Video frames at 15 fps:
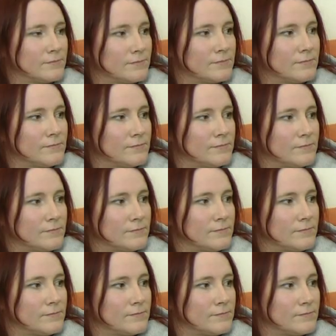
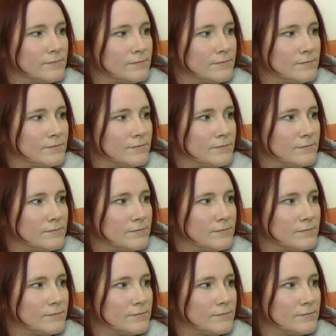(not speaking)